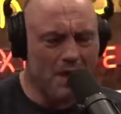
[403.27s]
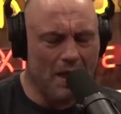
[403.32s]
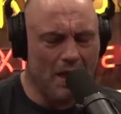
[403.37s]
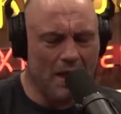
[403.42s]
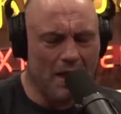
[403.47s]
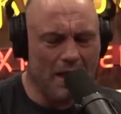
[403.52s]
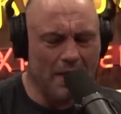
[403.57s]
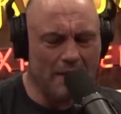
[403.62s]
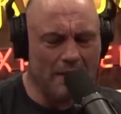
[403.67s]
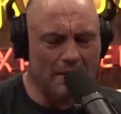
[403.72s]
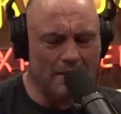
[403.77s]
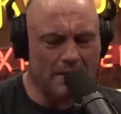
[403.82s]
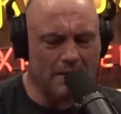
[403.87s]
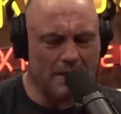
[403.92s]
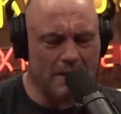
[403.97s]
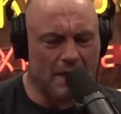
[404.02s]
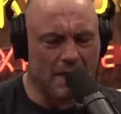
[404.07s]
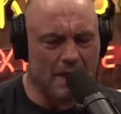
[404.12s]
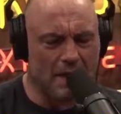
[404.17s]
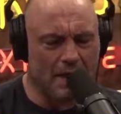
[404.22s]
And
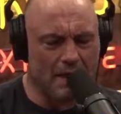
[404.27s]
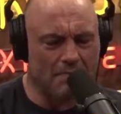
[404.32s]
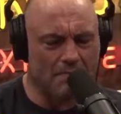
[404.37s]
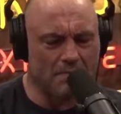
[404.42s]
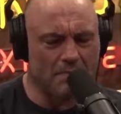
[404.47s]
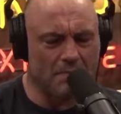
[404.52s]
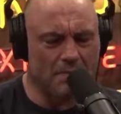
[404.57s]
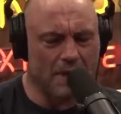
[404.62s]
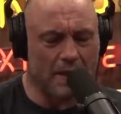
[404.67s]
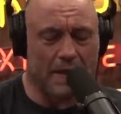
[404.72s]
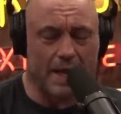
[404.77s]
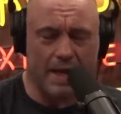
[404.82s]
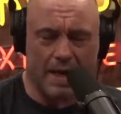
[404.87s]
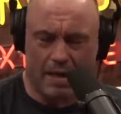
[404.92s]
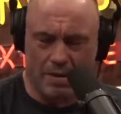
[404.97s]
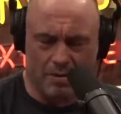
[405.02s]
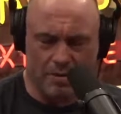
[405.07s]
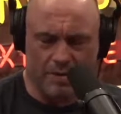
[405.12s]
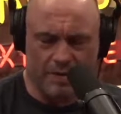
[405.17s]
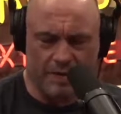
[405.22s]
again, I
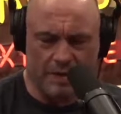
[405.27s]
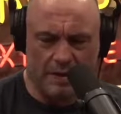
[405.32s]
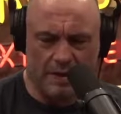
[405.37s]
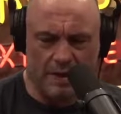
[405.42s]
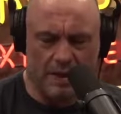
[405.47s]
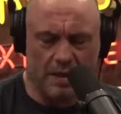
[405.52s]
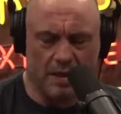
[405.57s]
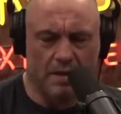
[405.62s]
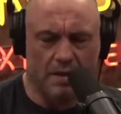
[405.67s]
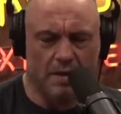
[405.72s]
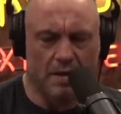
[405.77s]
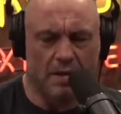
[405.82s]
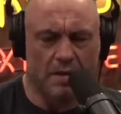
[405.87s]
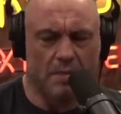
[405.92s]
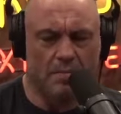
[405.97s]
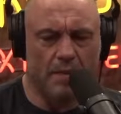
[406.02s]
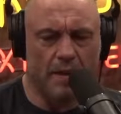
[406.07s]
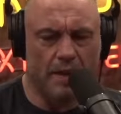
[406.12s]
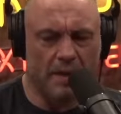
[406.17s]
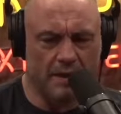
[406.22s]
don't know if he did it,
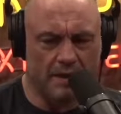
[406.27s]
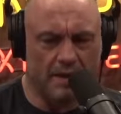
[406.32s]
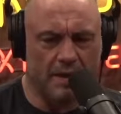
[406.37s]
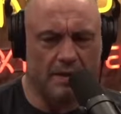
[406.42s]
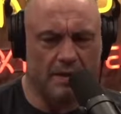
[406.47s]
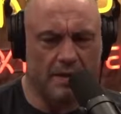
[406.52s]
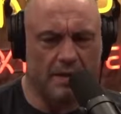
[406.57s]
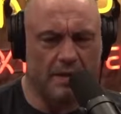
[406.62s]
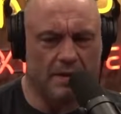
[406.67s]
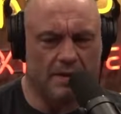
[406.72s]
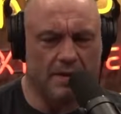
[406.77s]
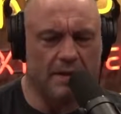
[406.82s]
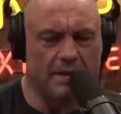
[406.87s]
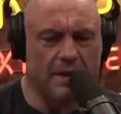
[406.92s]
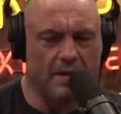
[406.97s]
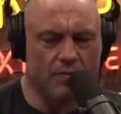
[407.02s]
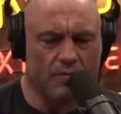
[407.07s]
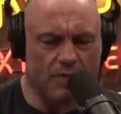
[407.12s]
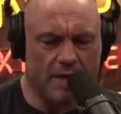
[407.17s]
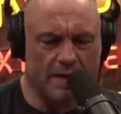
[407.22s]
but he did
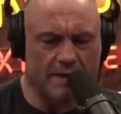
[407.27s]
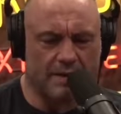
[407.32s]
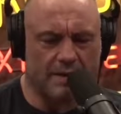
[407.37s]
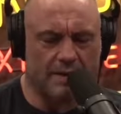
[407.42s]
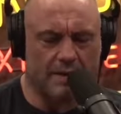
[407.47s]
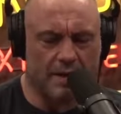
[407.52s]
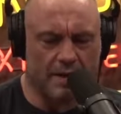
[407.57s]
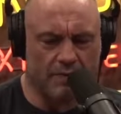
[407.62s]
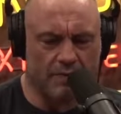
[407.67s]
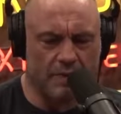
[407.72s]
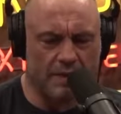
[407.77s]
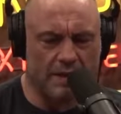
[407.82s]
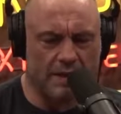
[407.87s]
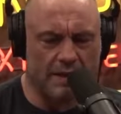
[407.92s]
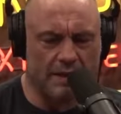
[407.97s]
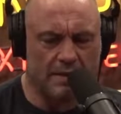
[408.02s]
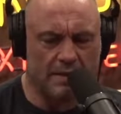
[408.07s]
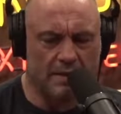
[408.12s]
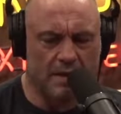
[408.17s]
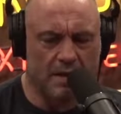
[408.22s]
get arrested and then
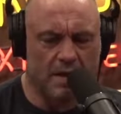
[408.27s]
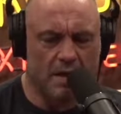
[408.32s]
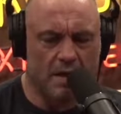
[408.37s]
released.